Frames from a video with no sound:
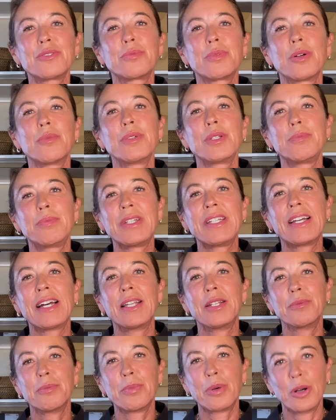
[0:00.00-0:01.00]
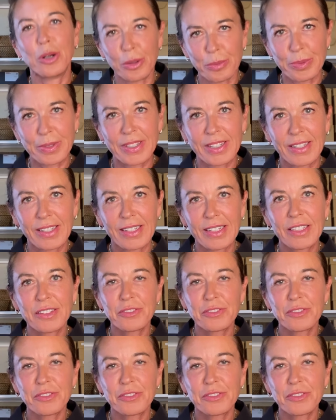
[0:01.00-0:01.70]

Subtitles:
probably be unpopular